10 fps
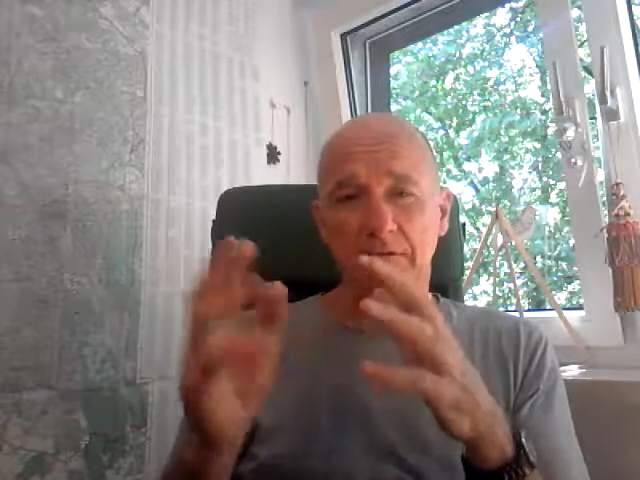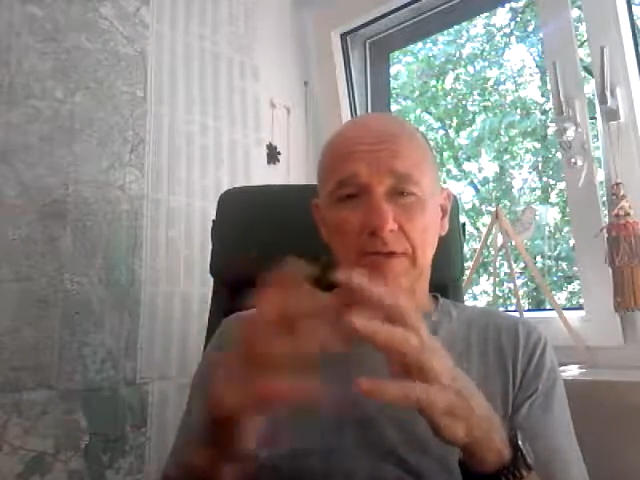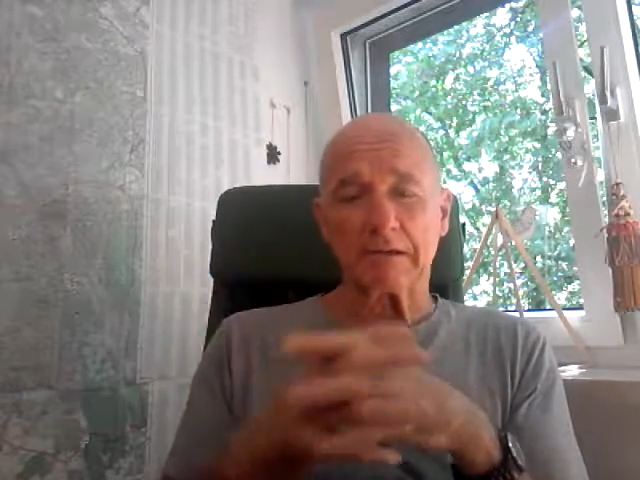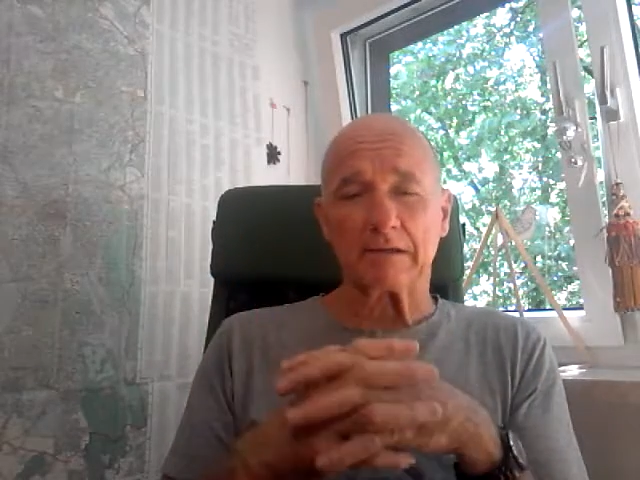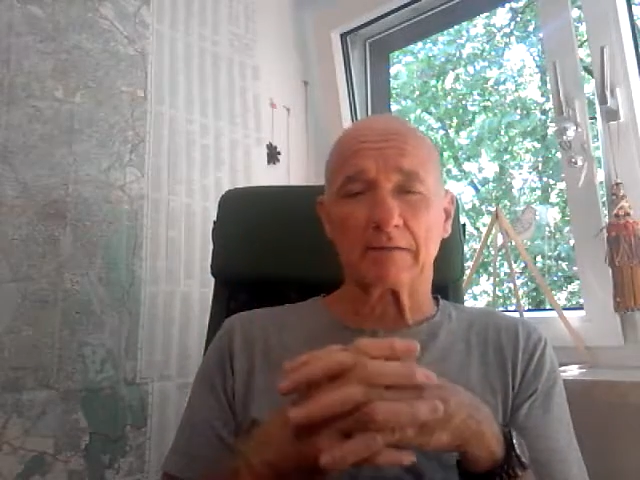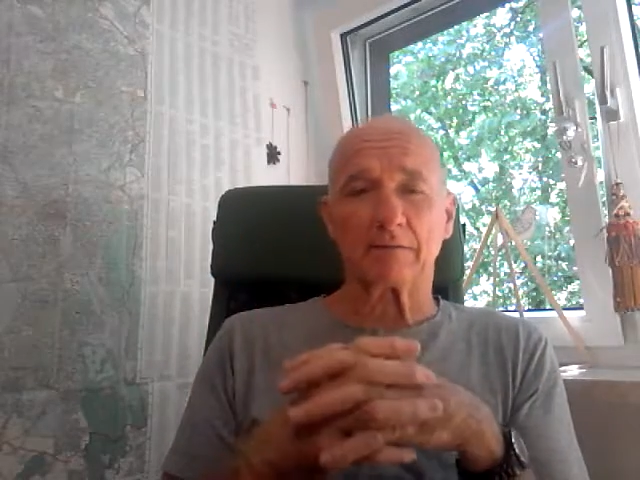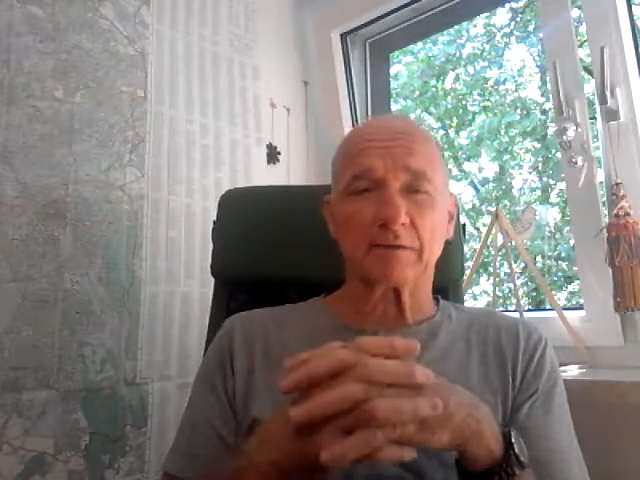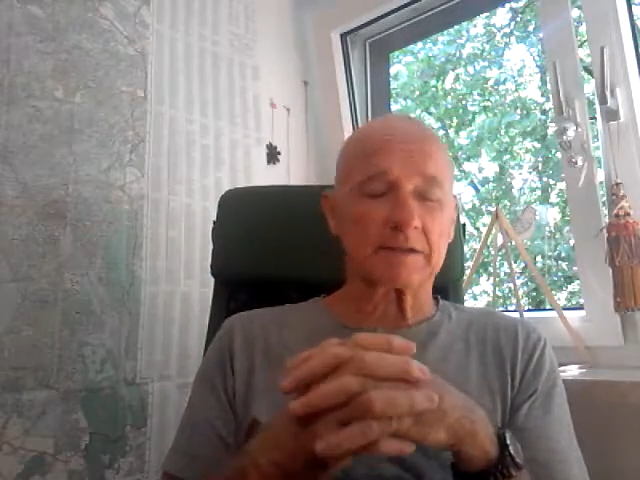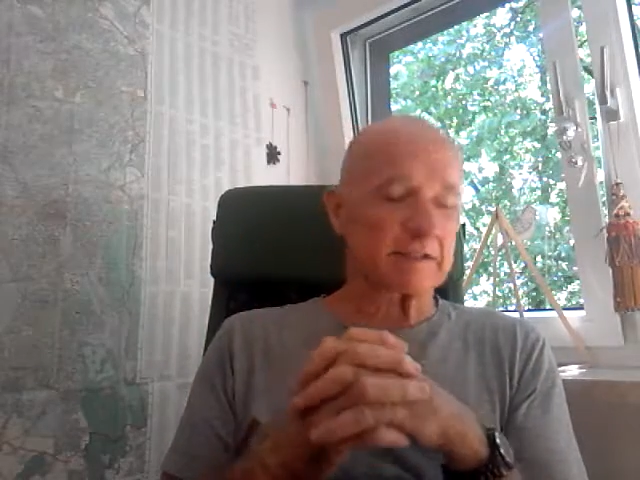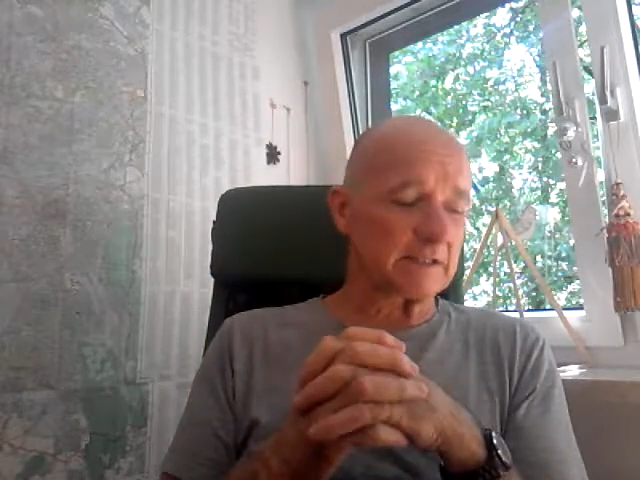and
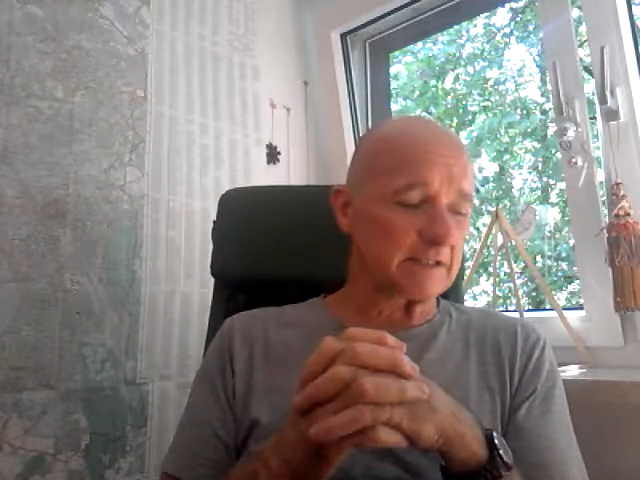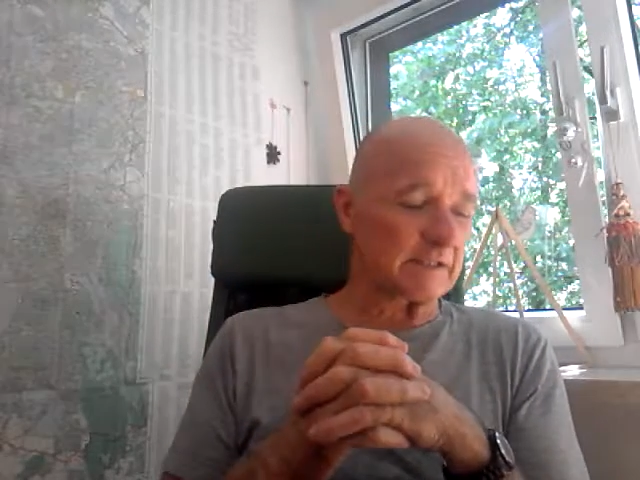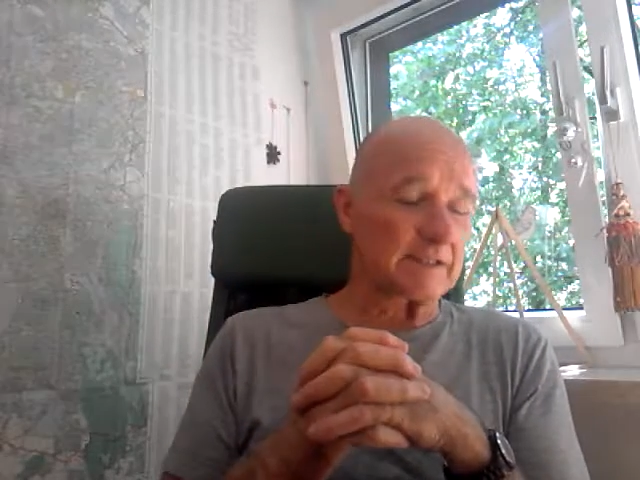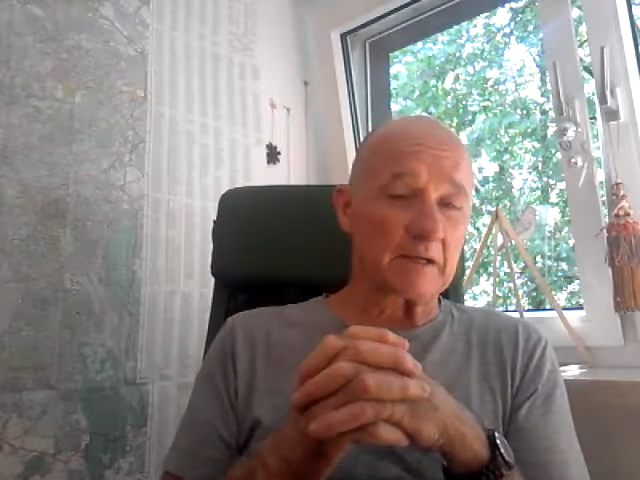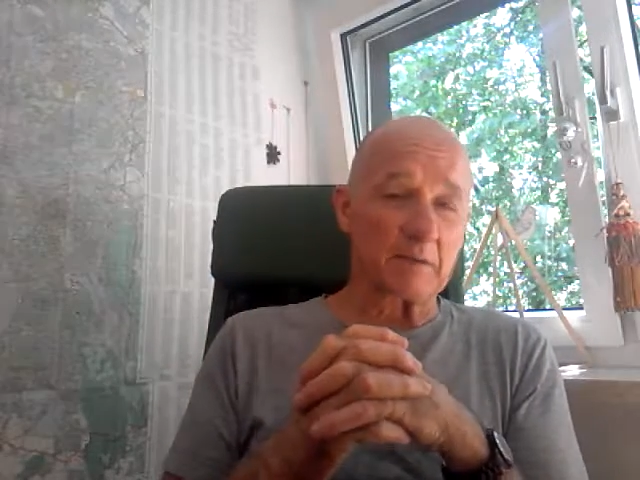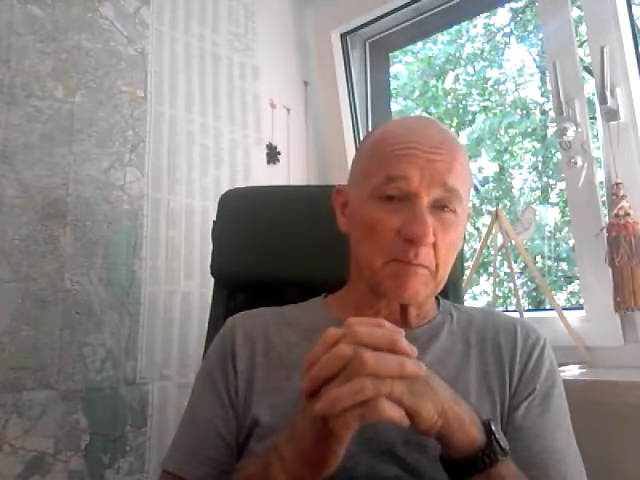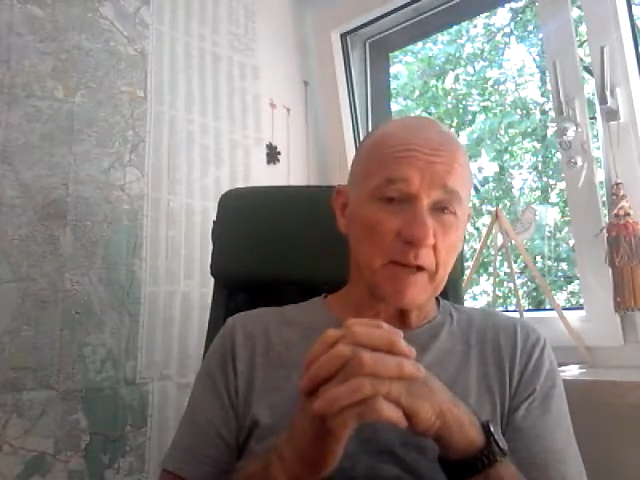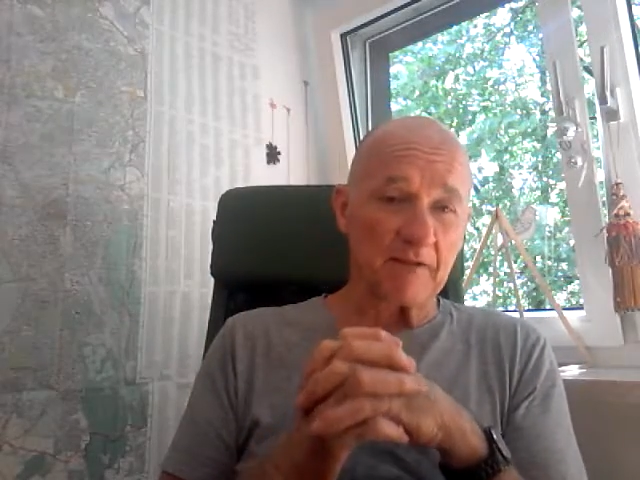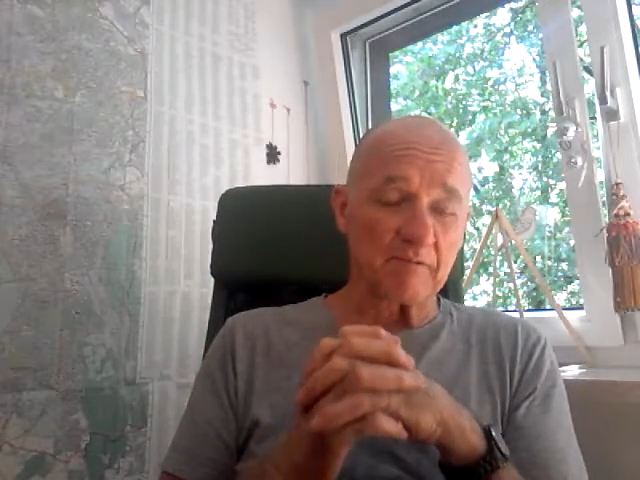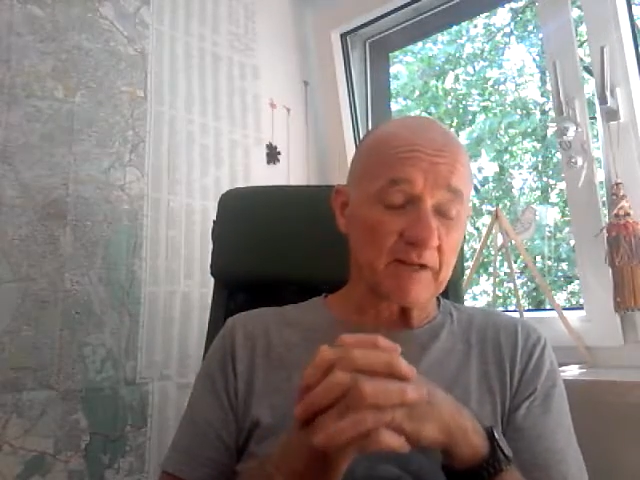which I didn't
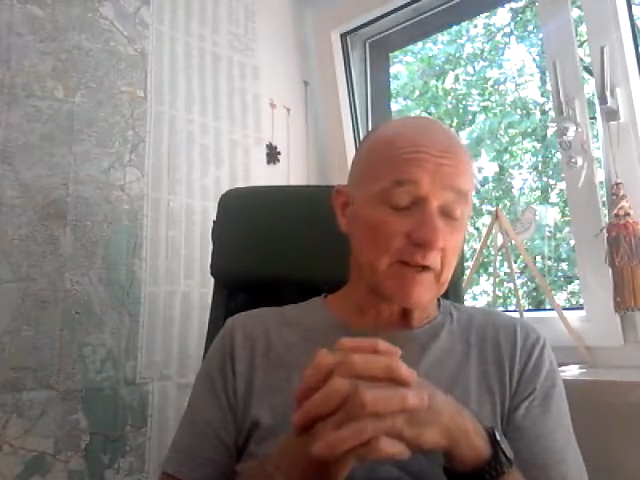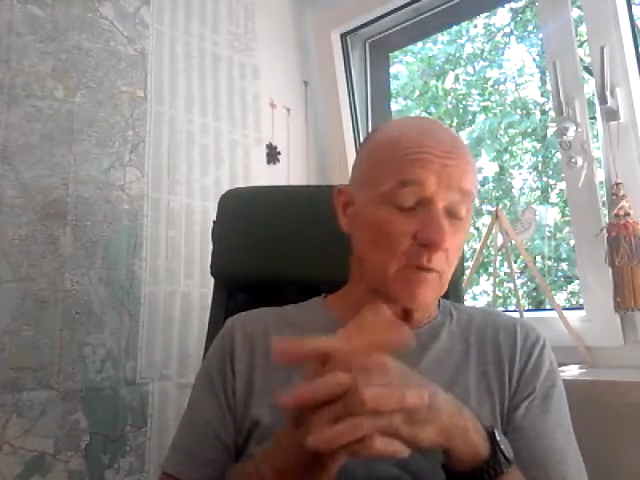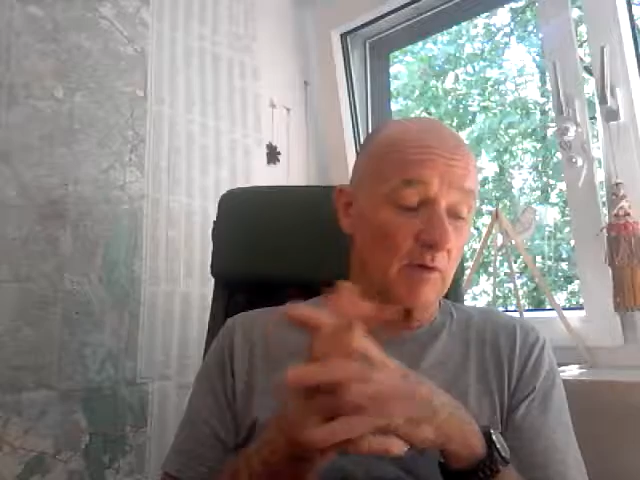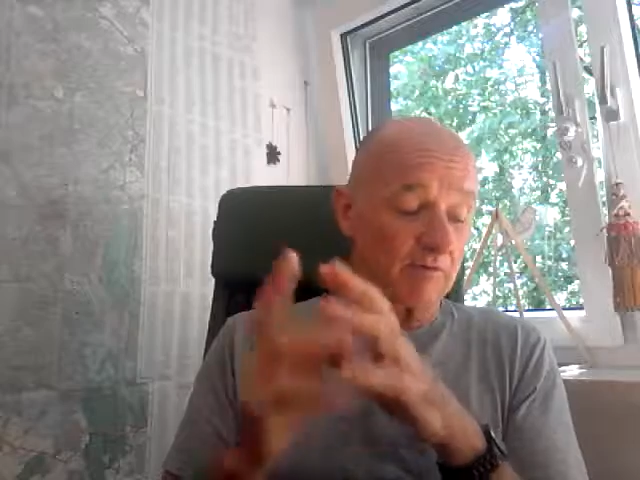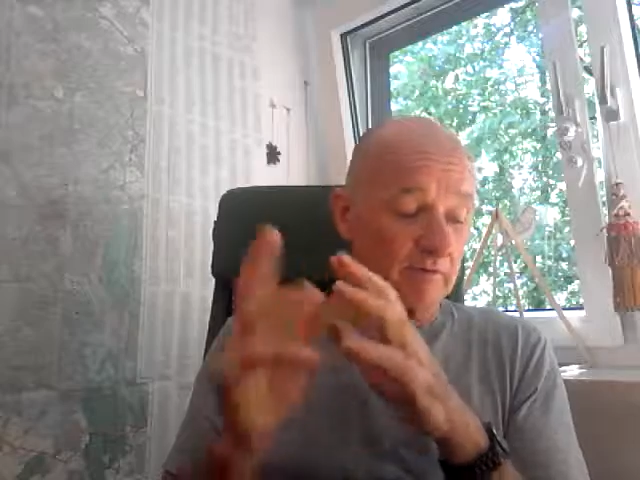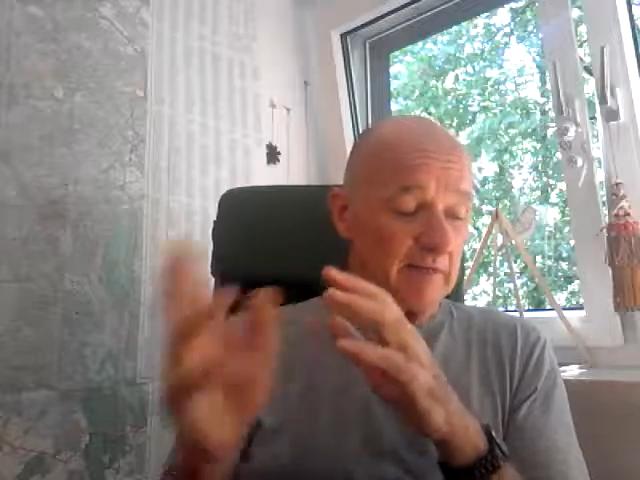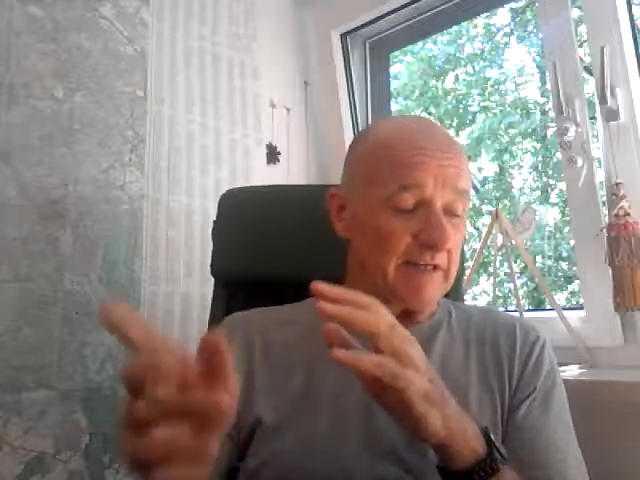make a video of.